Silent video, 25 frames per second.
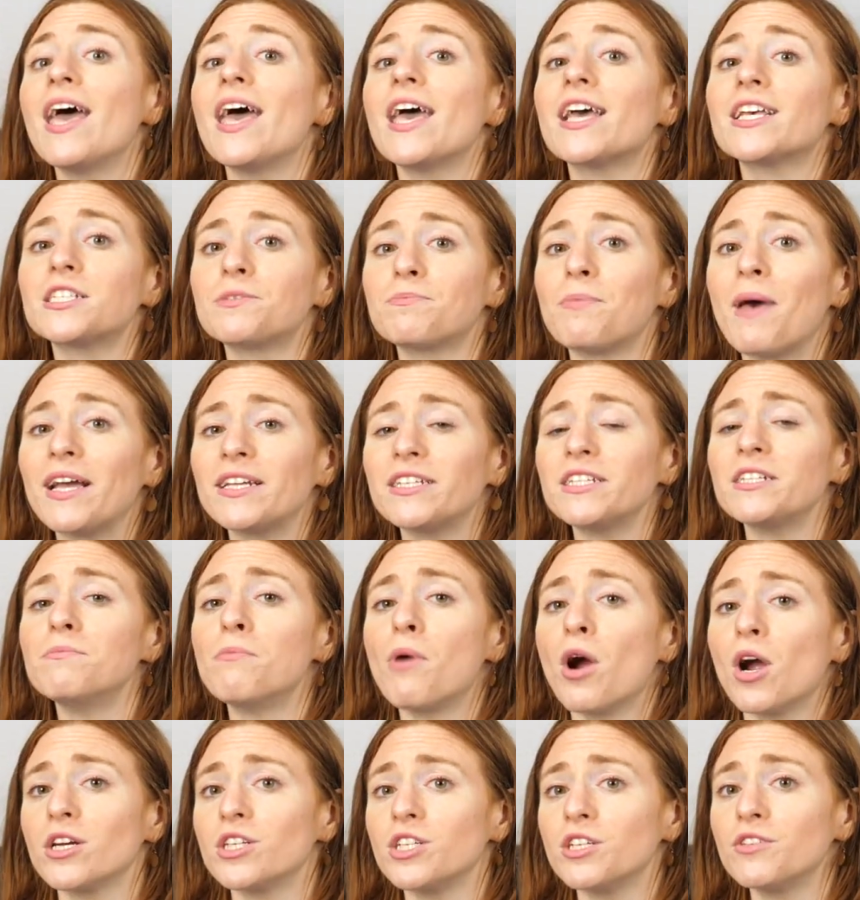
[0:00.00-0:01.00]
expected
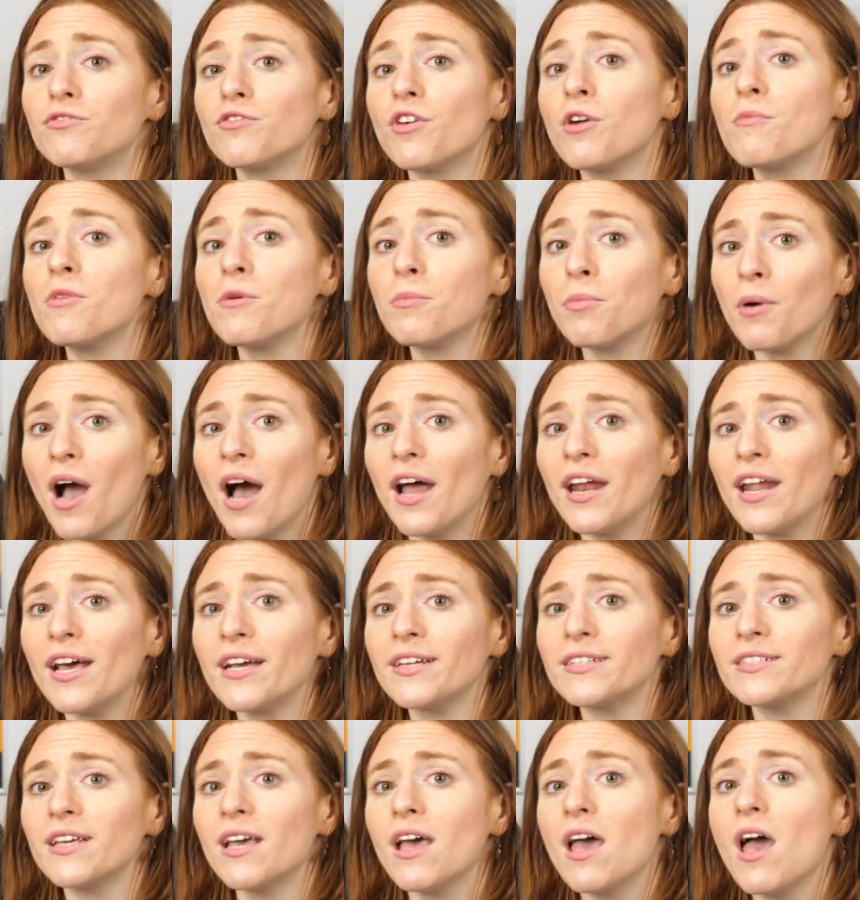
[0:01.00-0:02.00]
margin from the
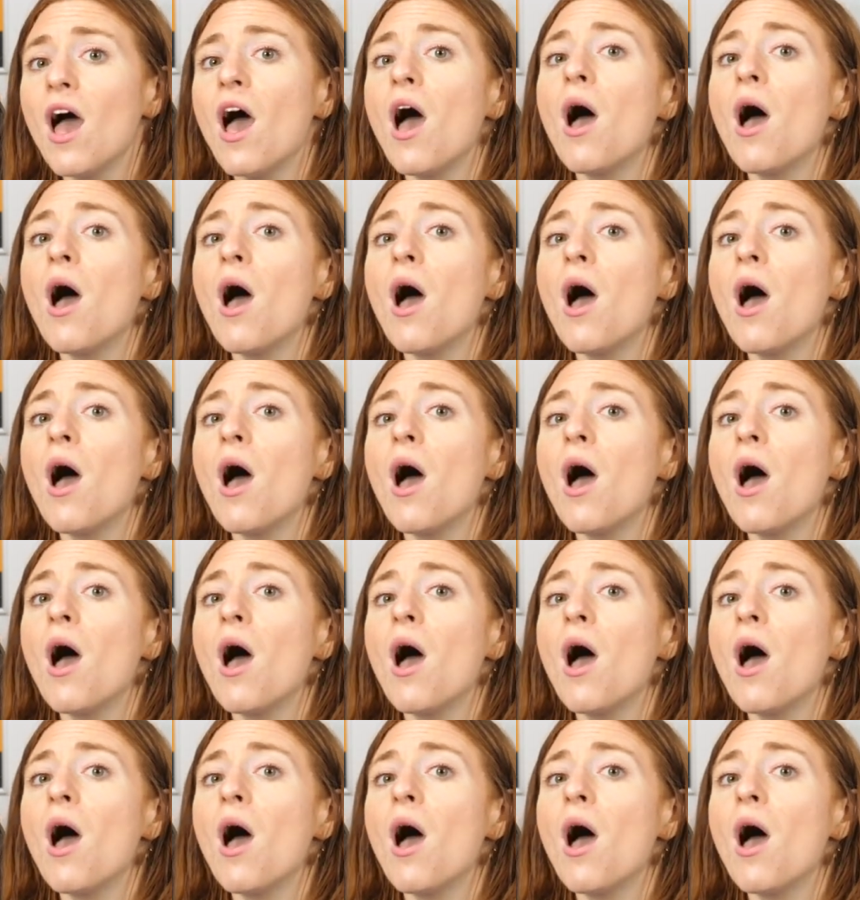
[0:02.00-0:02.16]
product,